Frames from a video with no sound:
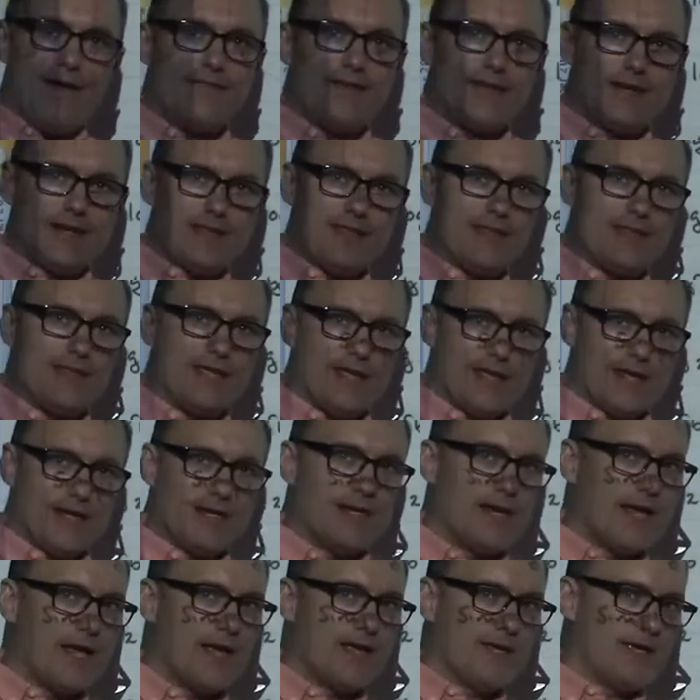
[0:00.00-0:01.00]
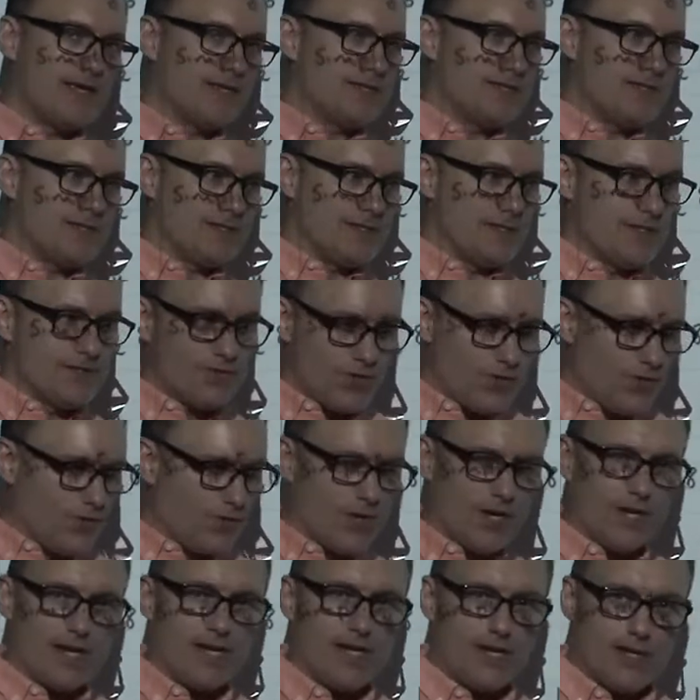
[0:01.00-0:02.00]
anything nice that's
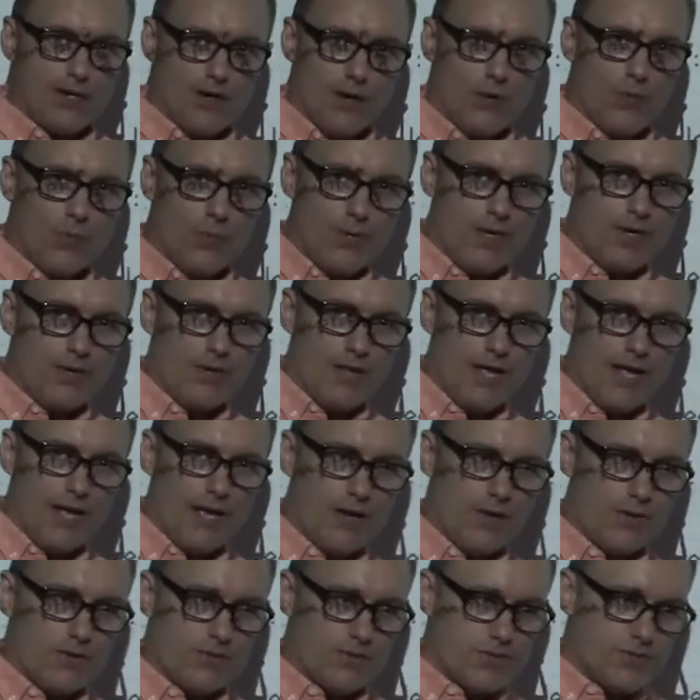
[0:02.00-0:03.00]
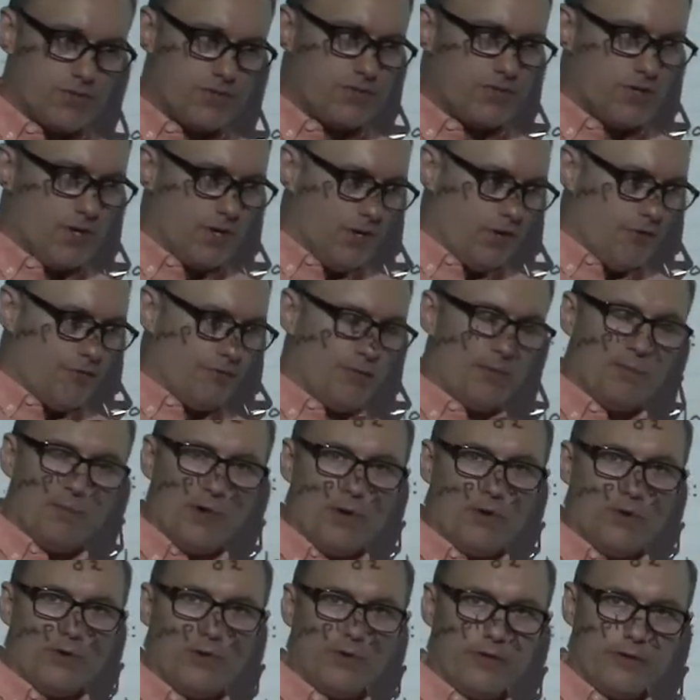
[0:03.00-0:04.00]
already in our wheelhouse from
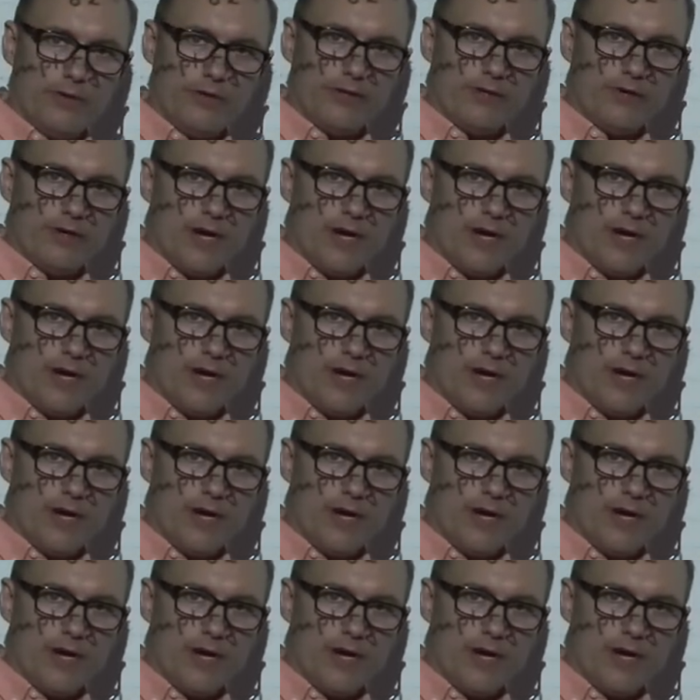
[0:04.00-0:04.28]
our earlier